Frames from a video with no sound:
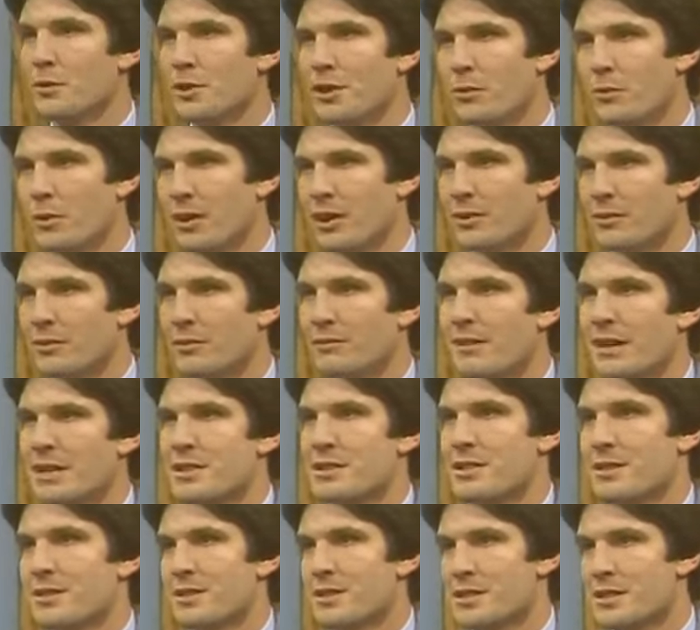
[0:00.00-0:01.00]
when you want to
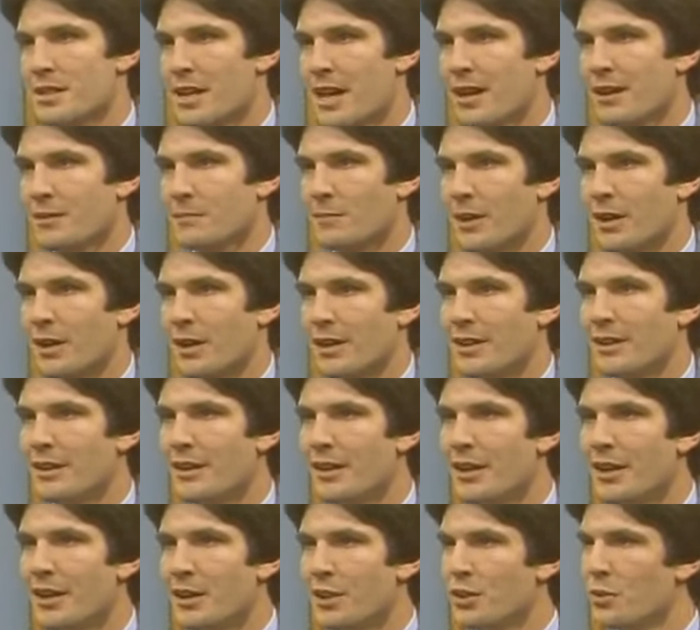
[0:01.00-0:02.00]
invest in the stock market,
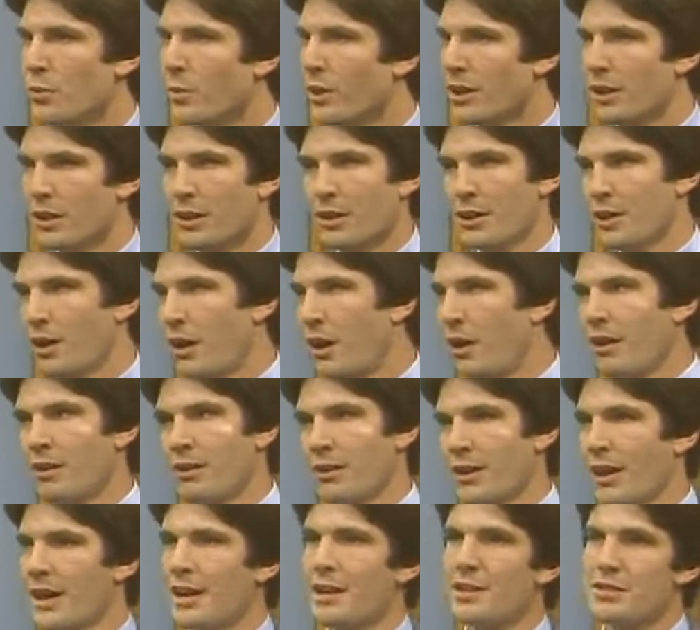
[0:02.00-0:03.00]
you want to look at all
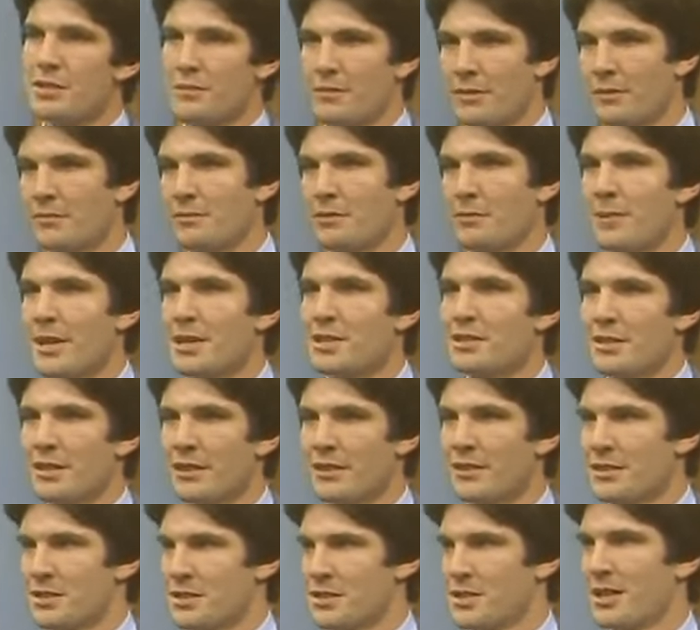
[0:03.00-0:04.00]
kinds of information
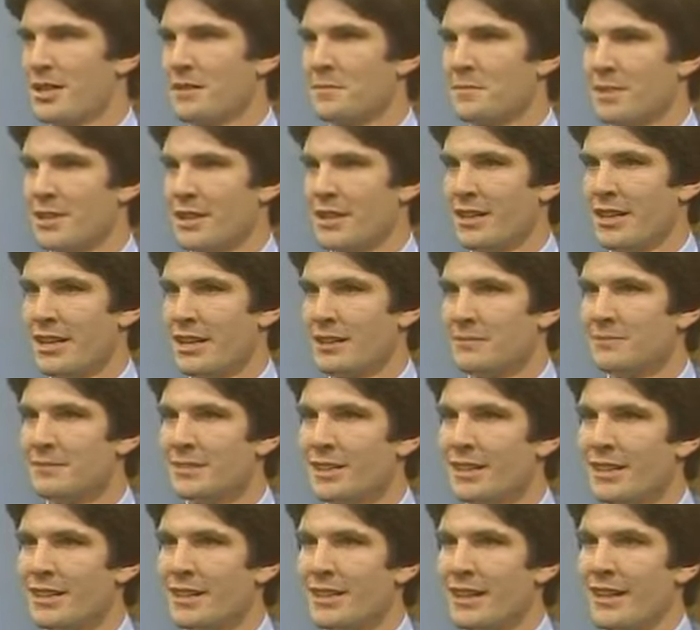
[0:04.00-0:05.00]
at the same time.
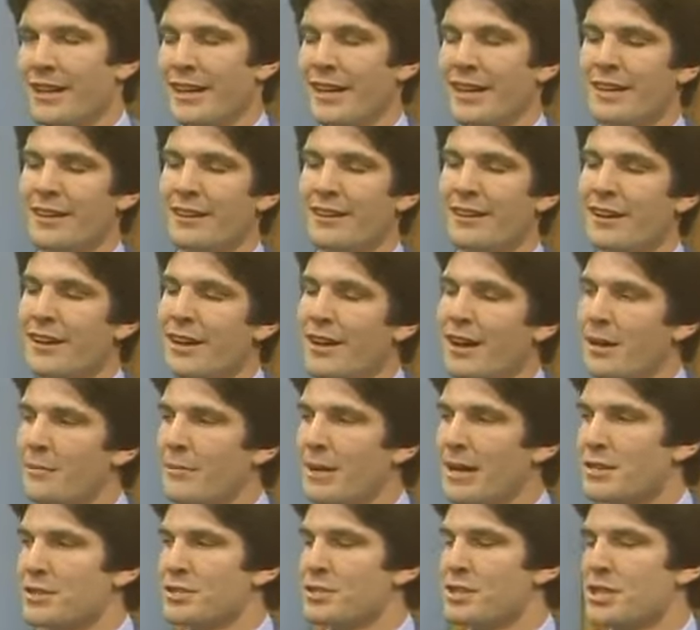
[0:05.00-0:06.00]
And
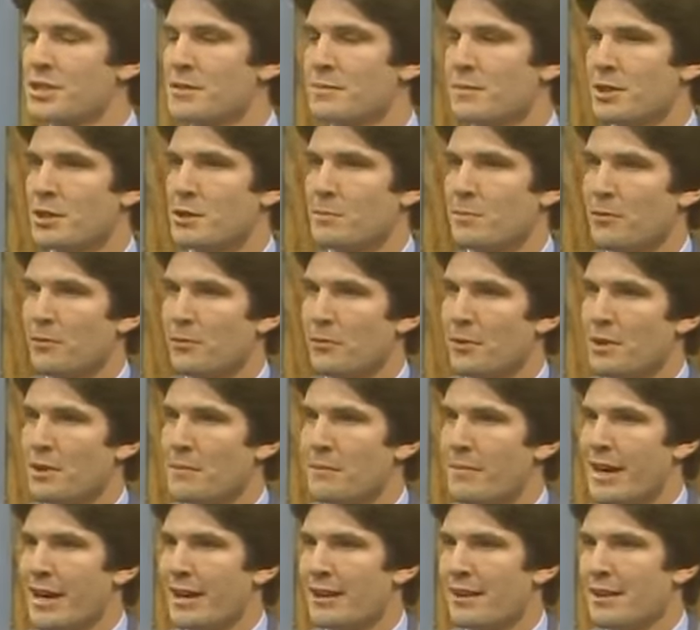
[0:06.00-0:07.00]
about 6 months before the
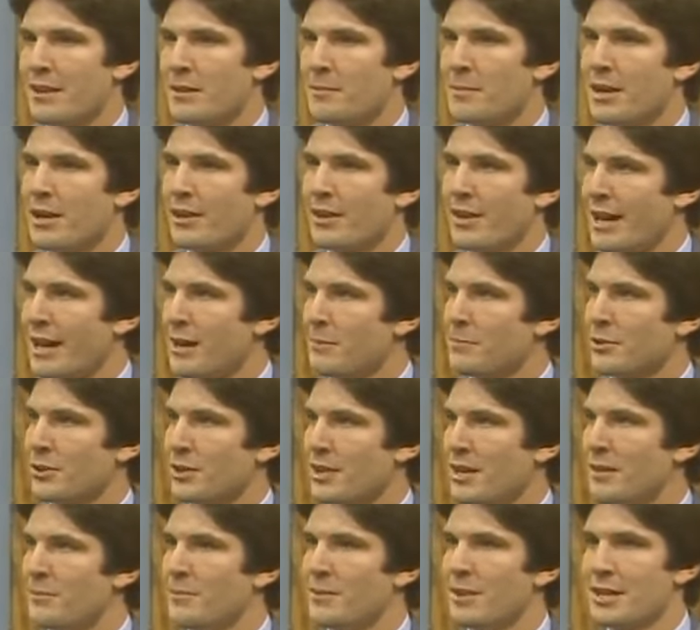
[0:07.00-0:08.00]
Mac came out, Apple
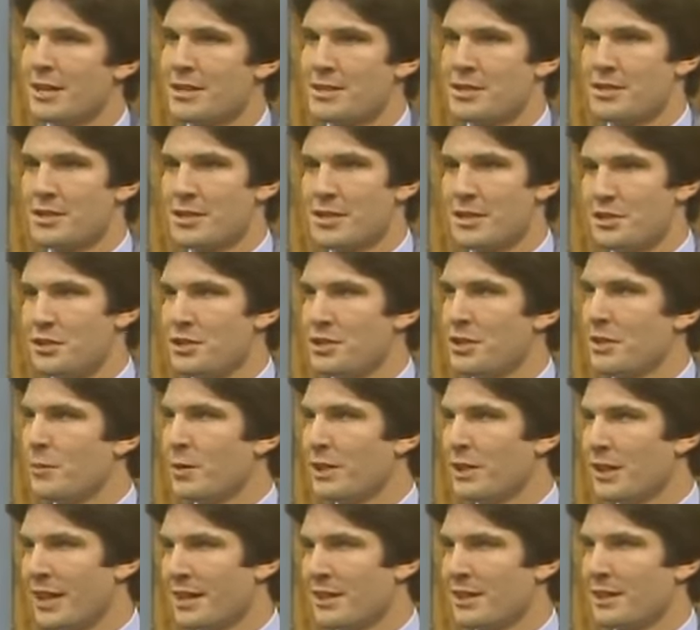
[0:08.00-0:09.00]
came to us and said, gee,
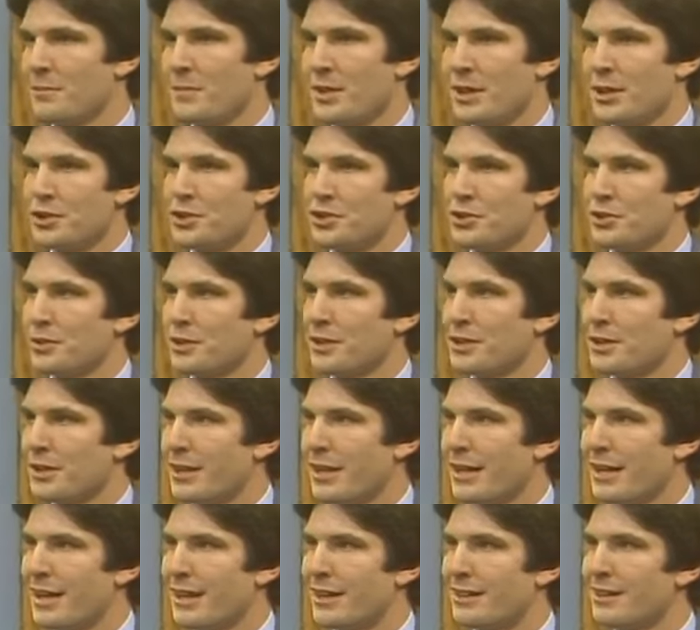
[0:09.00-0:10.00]
we'd like to make sure
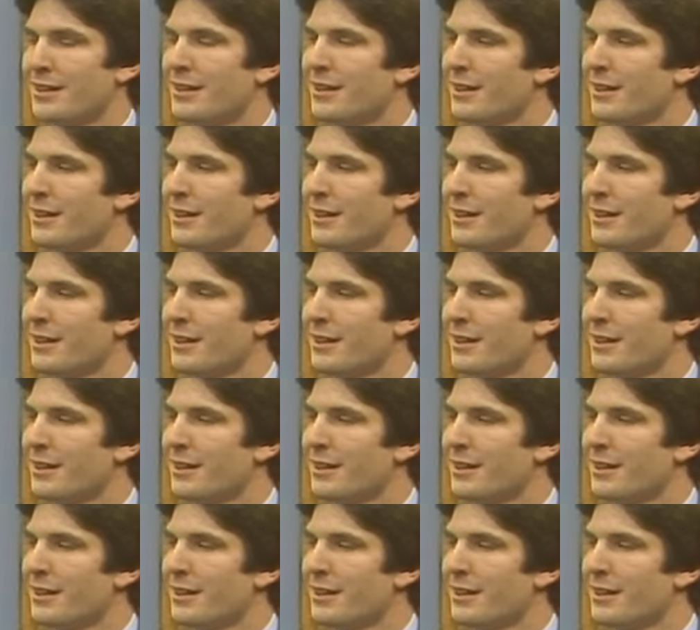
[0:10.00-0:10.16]
that